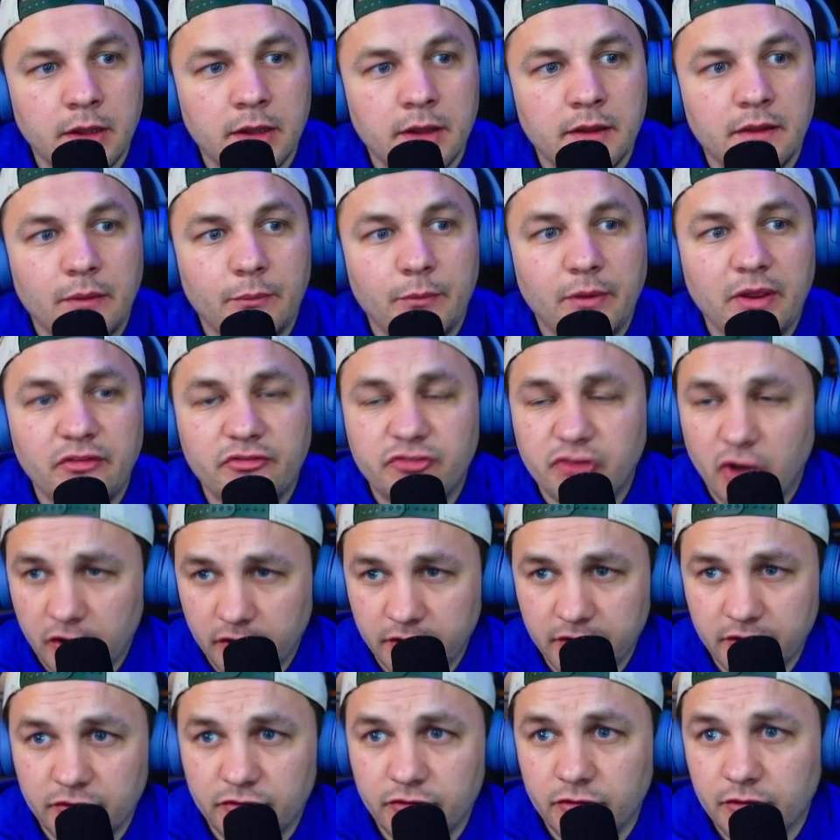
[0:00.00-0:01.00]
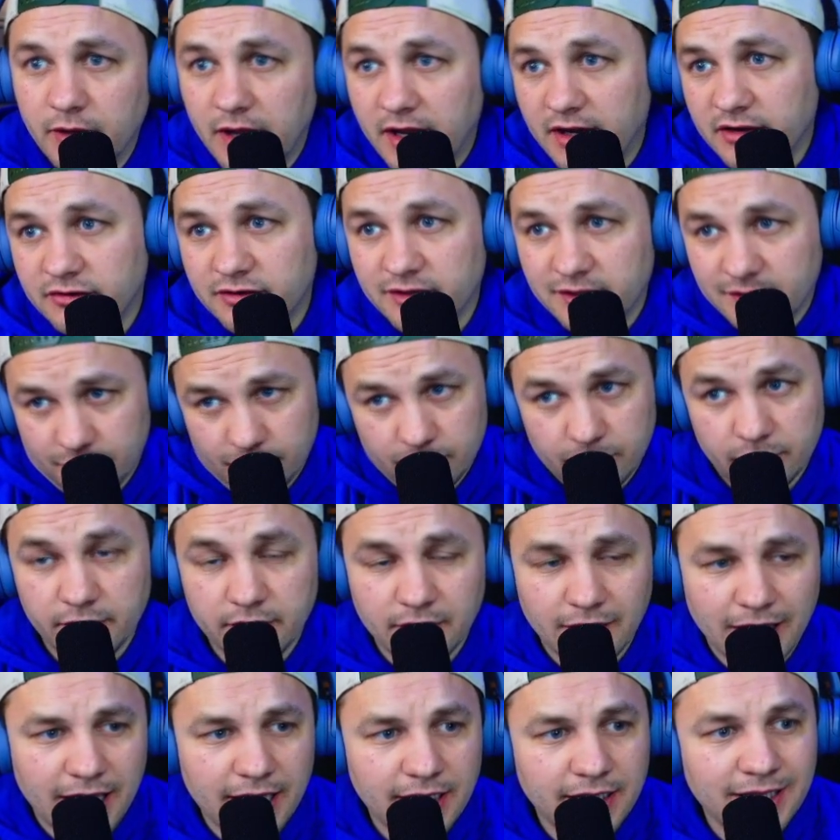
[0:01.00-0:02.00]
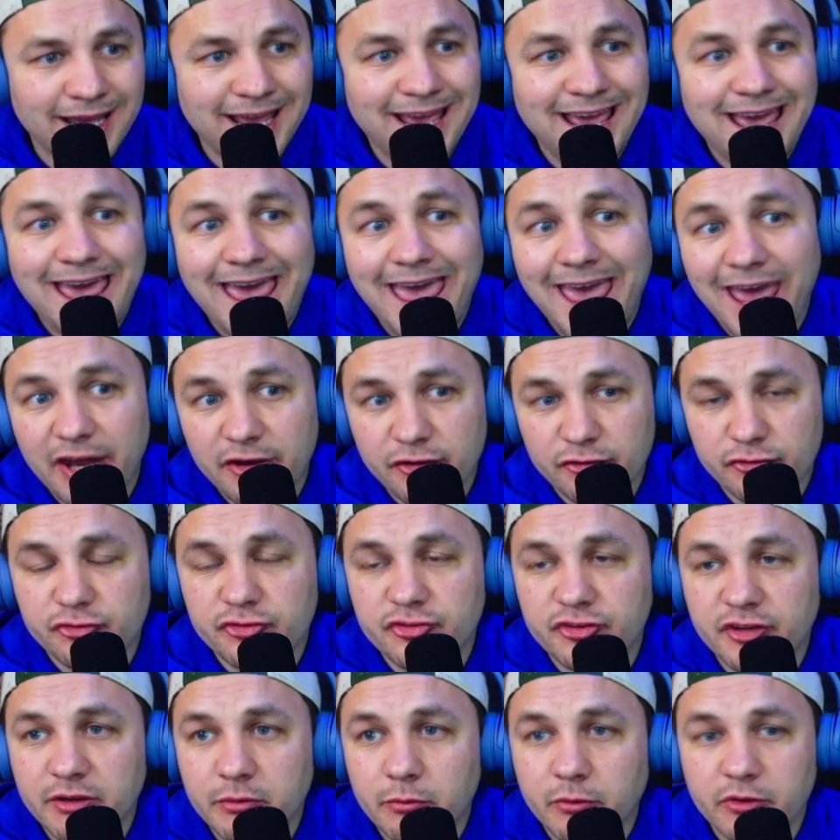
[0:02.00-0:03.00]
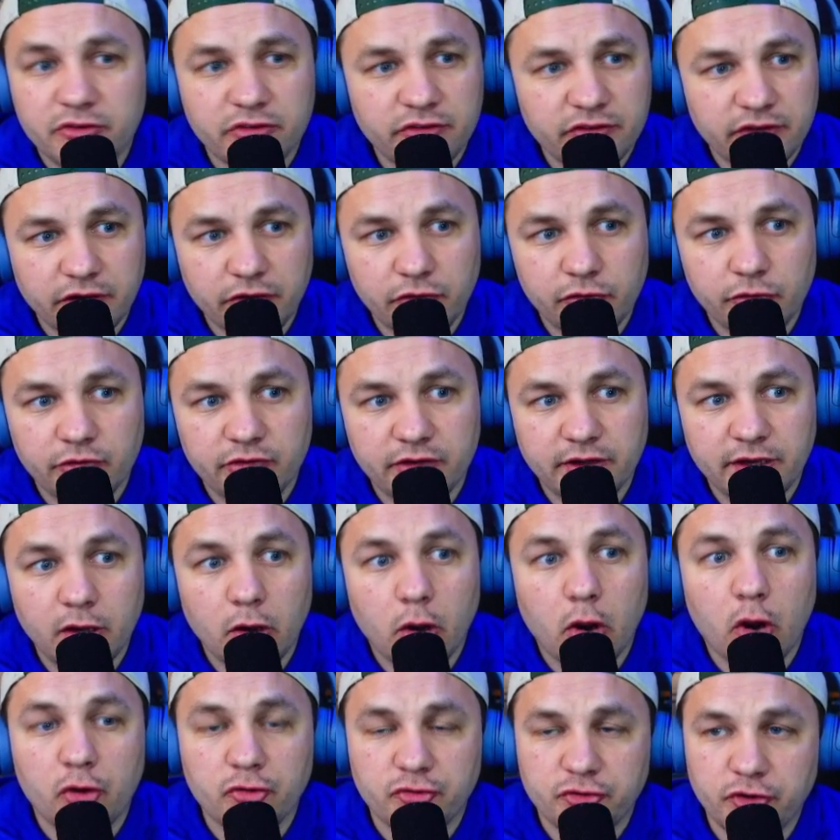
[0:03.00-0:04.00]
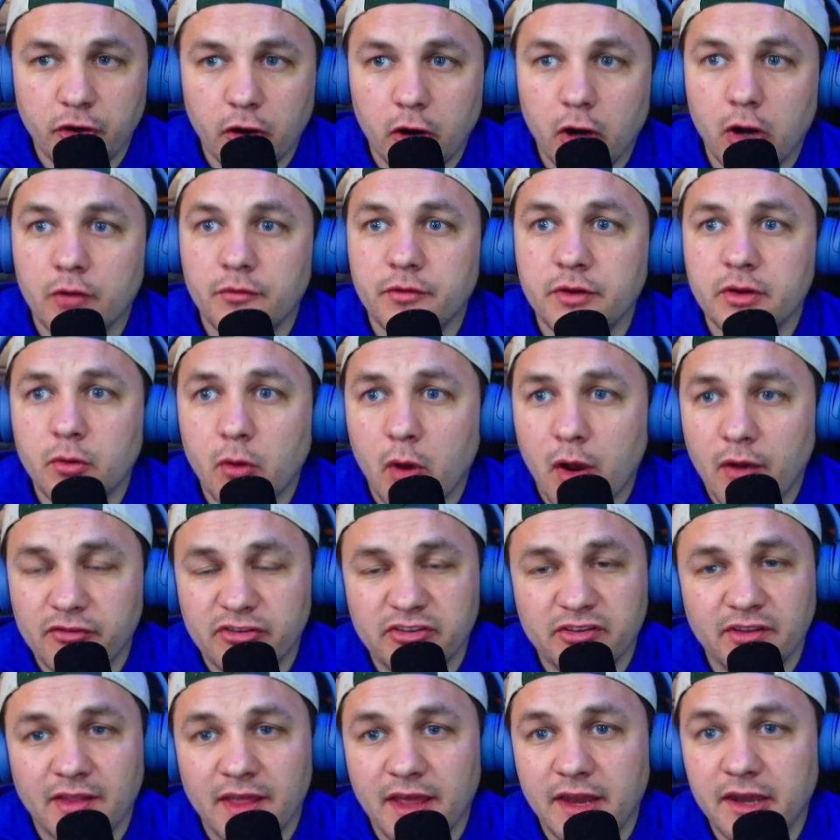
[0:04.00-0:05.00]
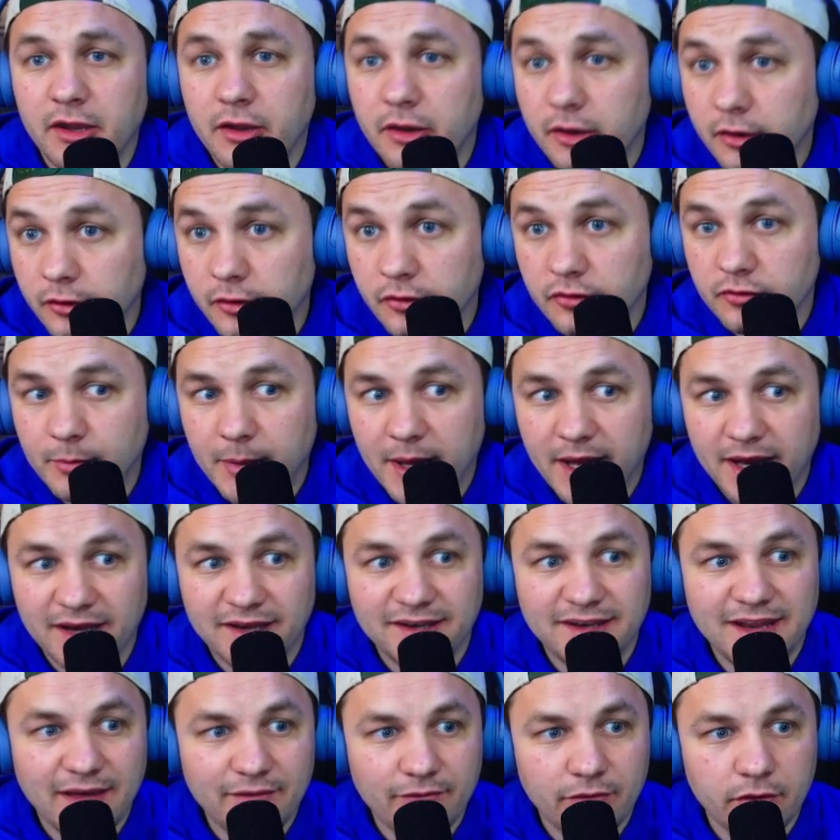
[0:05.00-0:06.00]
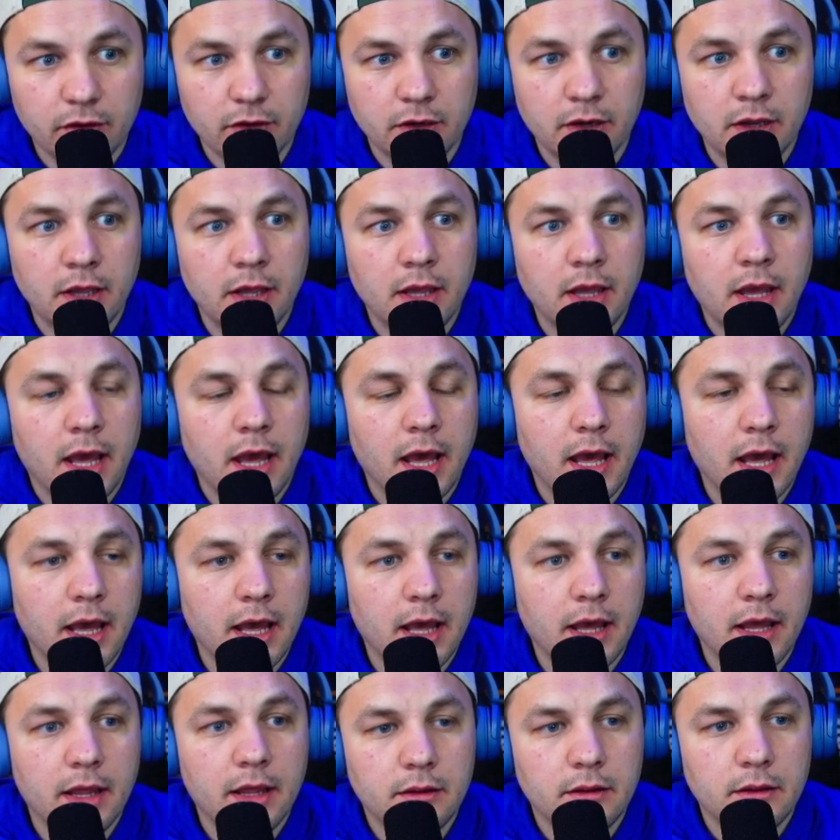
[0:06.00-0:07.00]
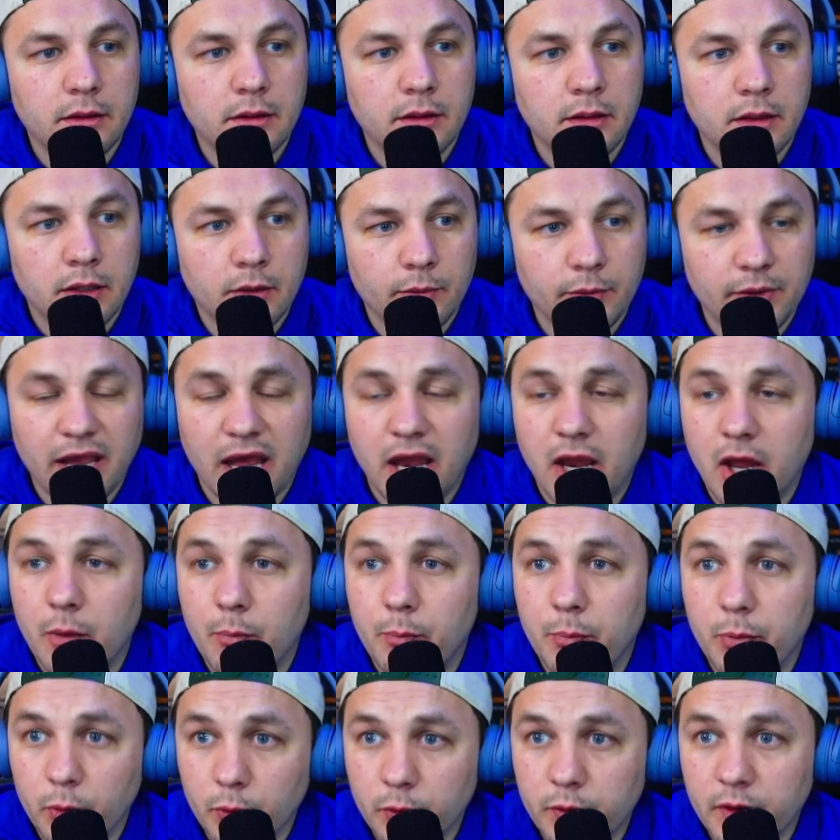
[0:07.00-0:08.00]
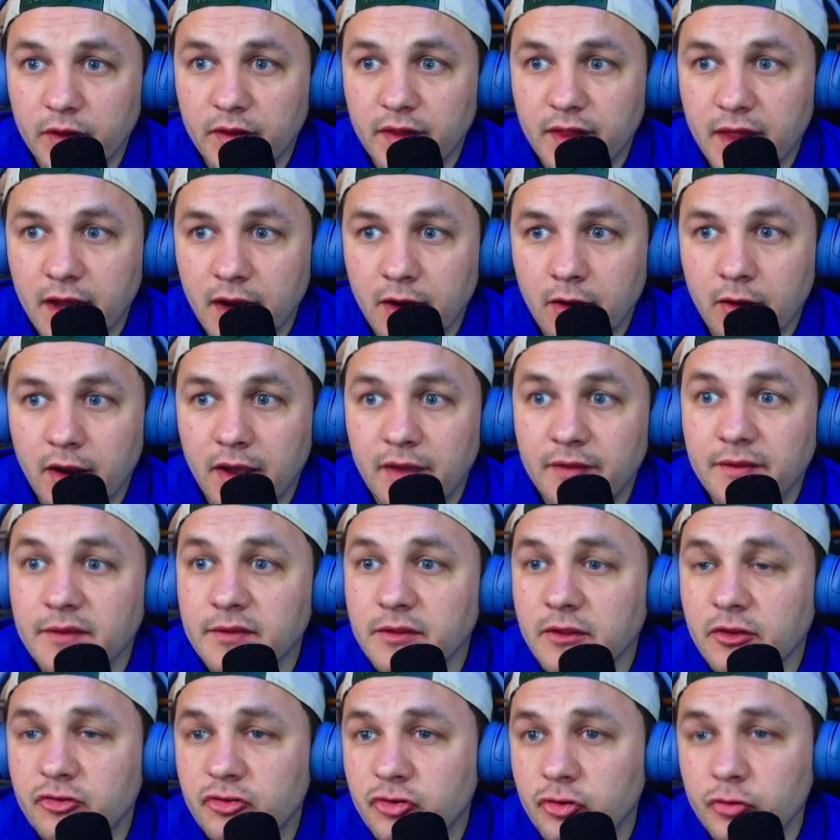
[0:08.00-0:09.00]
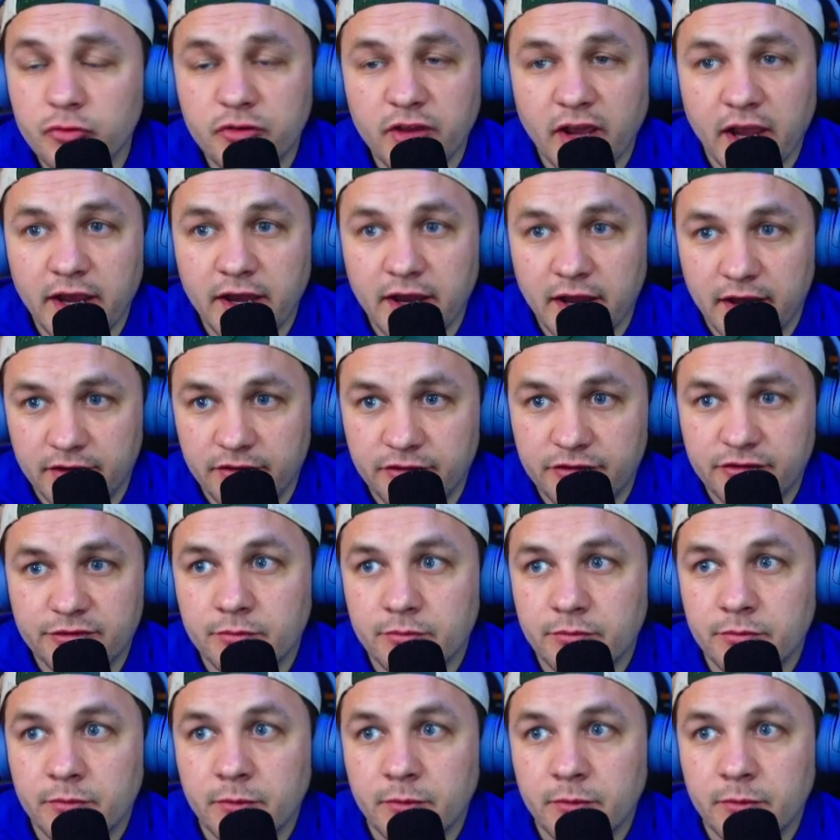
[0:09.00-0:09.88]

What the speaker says: Then we have Jenkins, who I actually really like. Henderson, which is interesting. RJ Harvey, who obviously landed in a good spot in Denver. We got Ibuka there, and then the 2 tight ends.